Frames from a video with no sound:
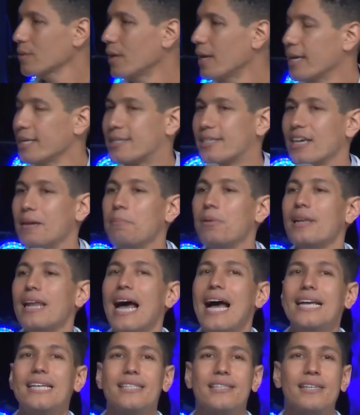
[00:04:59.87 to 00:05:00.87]
it
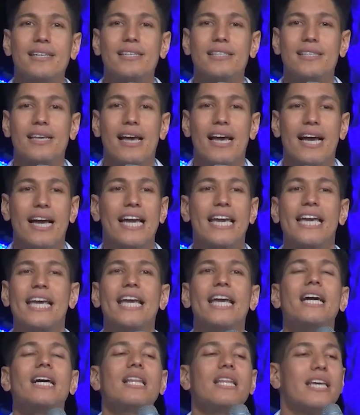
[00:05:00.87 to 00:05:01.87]
symbolizes
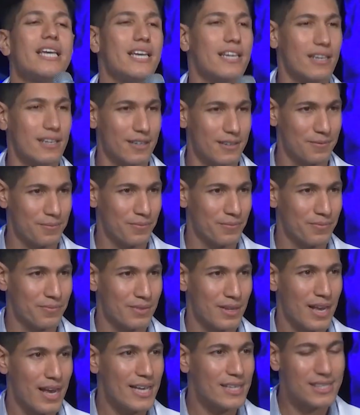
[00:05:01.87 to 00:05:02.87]
healing,
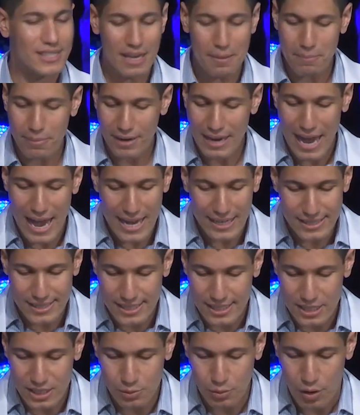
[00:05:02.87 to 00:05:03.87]
it
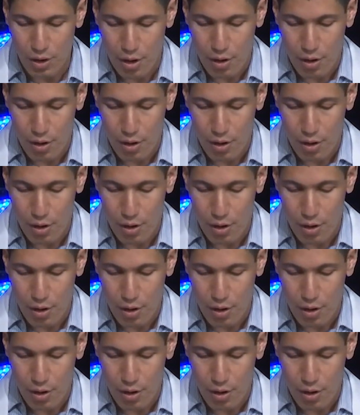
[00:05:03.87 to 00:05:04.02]
symbolizes